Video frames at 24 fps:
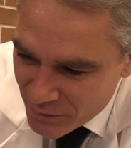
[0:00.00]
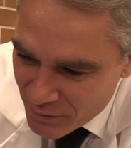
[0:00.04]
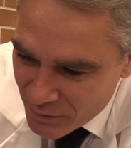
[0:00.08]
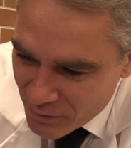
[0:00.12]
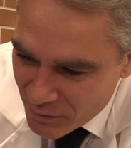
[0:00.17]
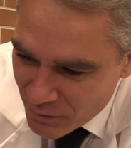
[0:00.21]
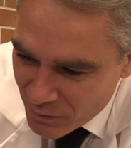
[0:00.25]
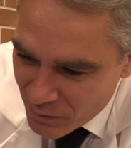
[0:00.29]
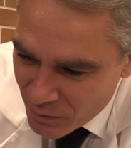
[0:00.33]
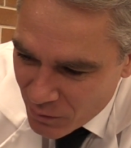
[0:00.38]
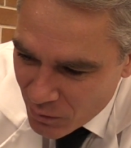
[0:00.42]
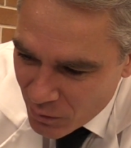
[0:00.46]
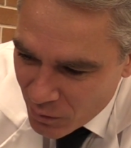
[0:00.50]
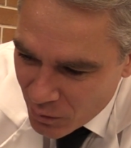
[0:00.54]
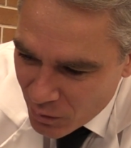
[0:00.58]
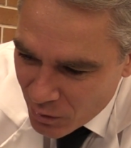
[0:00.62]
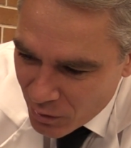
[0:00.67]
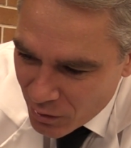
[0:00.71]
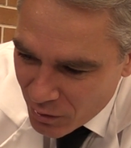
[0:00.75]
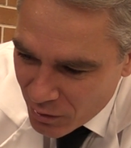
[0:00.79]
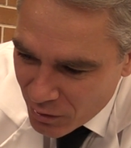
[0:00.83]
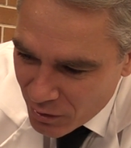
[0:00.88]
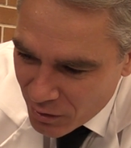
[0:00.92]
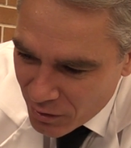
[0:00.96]

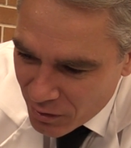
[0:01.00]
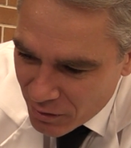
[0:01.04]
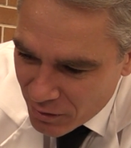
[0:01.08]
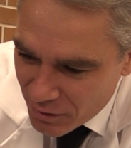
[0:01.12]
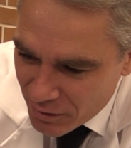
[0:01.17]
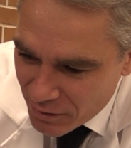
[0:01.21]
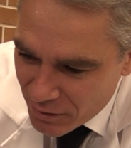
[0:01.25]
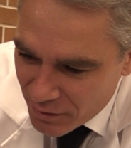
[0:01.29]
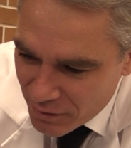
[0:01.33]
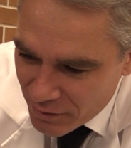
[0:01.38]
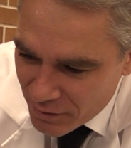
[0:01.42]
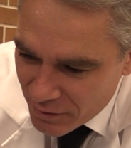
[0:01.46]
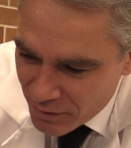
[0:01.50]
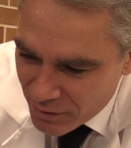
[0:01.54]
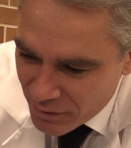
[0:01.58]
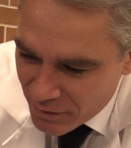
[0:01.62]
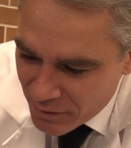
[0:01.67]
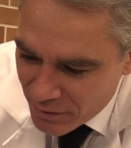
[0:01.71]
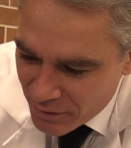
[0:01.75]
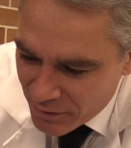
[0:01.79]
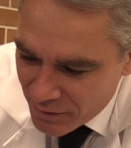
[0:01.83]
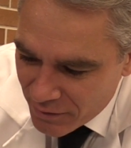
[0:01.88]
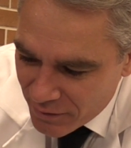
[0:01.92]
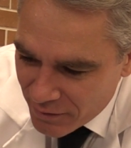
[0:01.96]

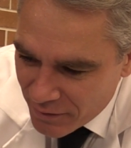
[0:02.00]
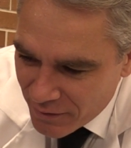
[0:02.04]
No one is speaking in this clip.